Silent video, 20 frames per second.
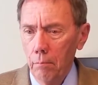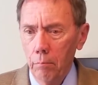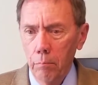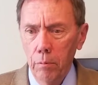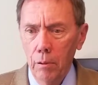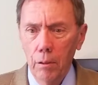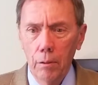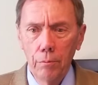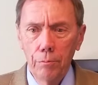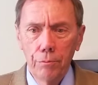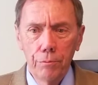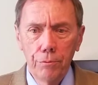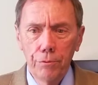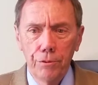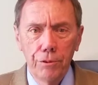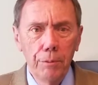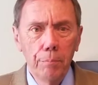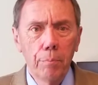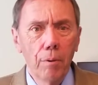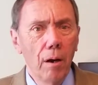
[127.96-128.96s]
Well,
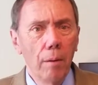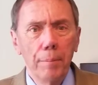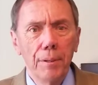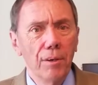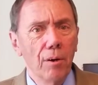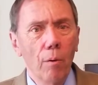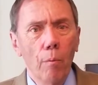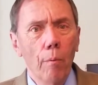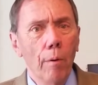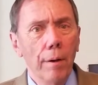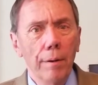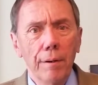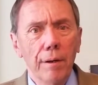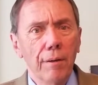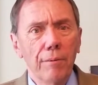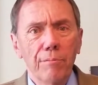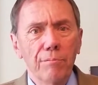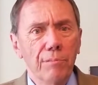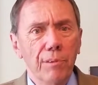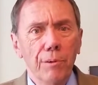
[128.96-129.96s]
she probably don't want
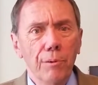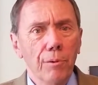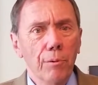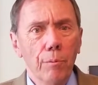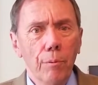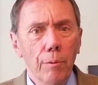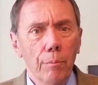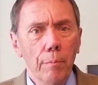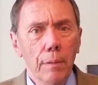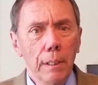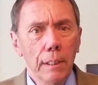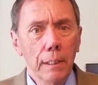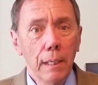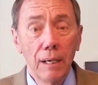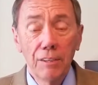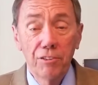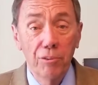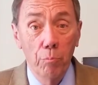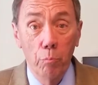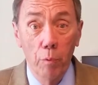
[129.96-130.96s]
nothing to do with me.
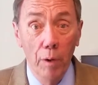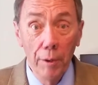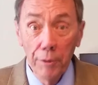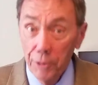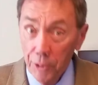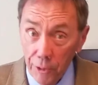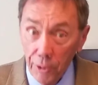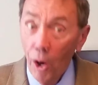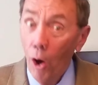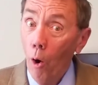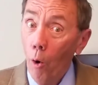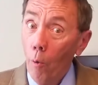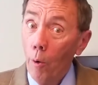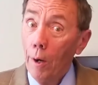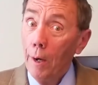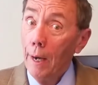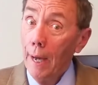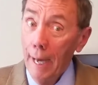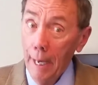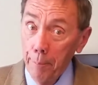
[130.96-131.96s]
I said, well, you
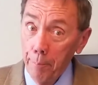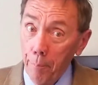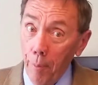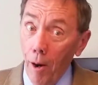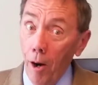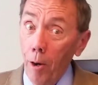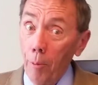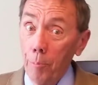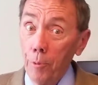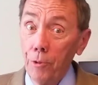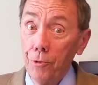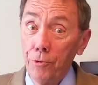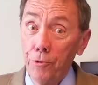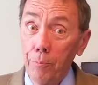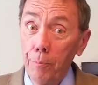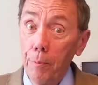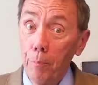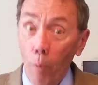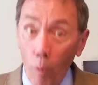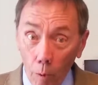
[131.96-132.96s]
know, at Barbara's
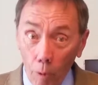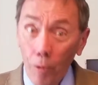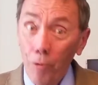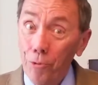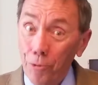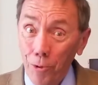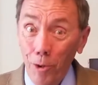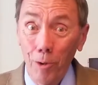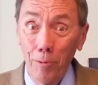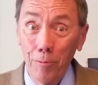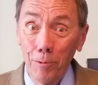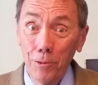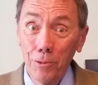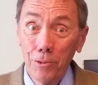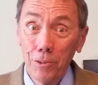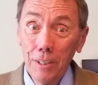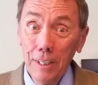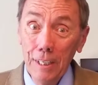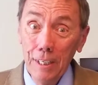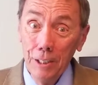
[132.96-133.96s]
memorial
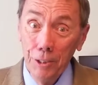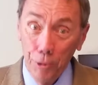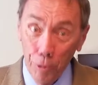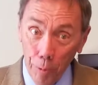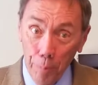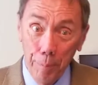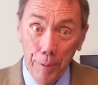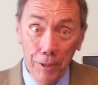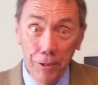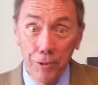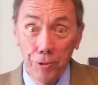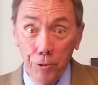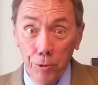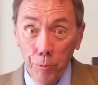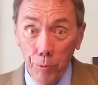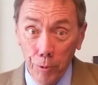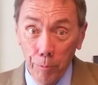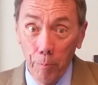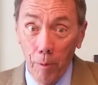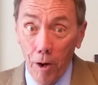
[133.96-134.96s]
service, your picture
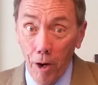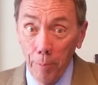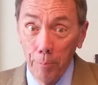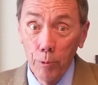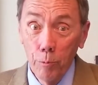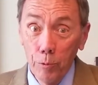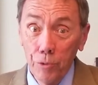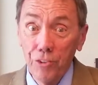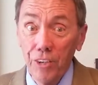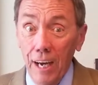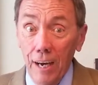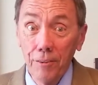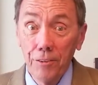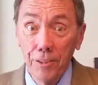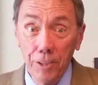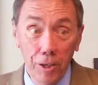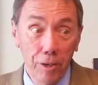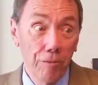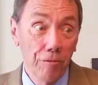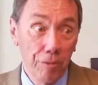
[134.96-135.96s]
with Barbara was
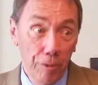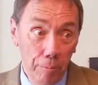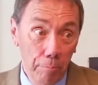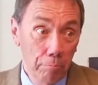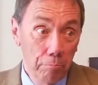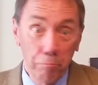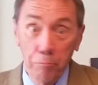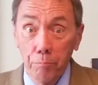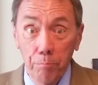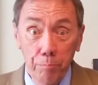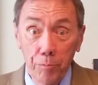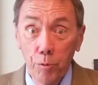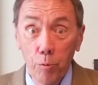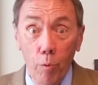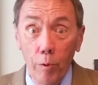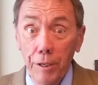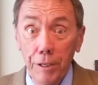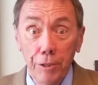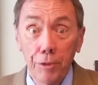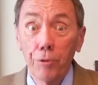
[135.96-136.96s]
out there from
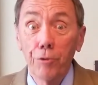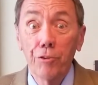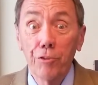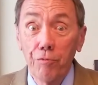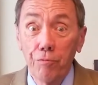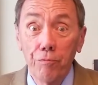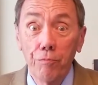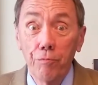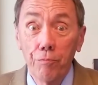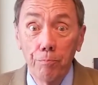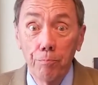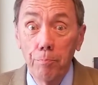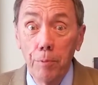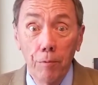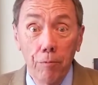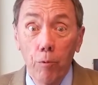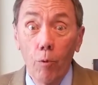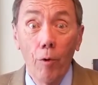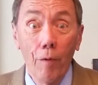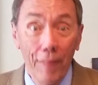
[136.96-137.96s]
20 years
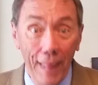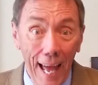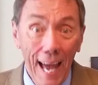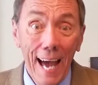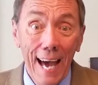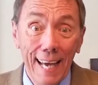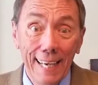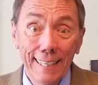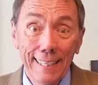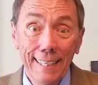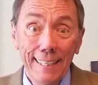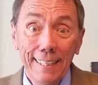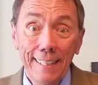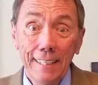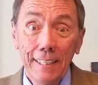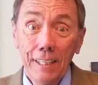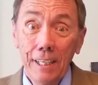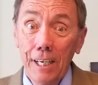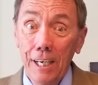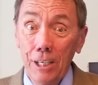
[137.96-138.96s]
before that.
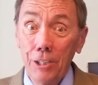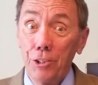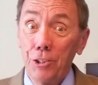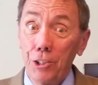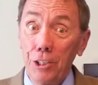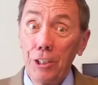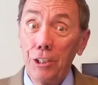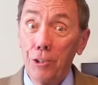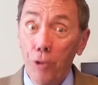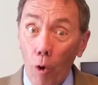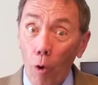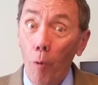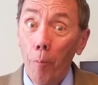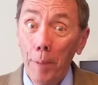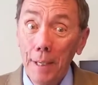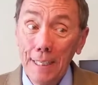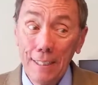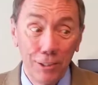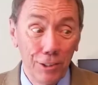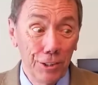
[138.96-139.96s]
And she told
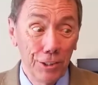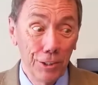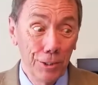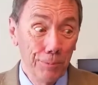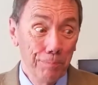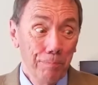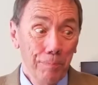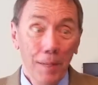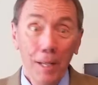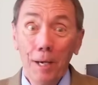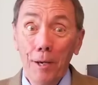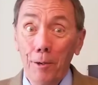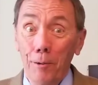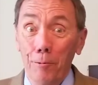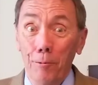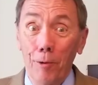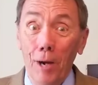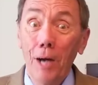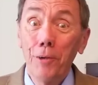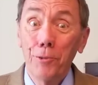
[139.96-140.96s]
me, she said,
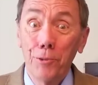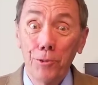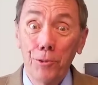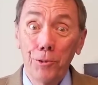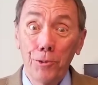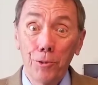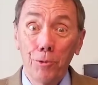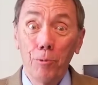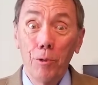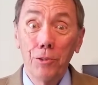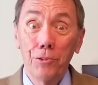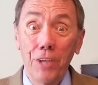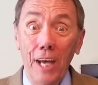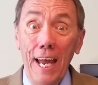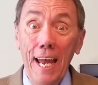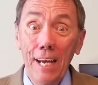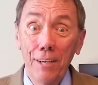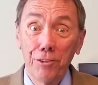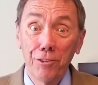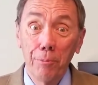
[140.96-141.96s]
Roger sure was a
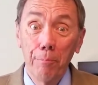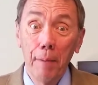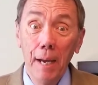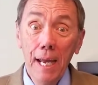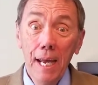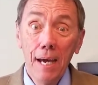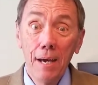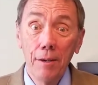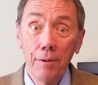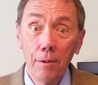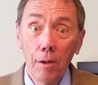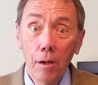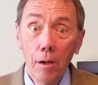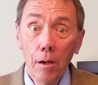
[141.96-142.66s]
handsome man.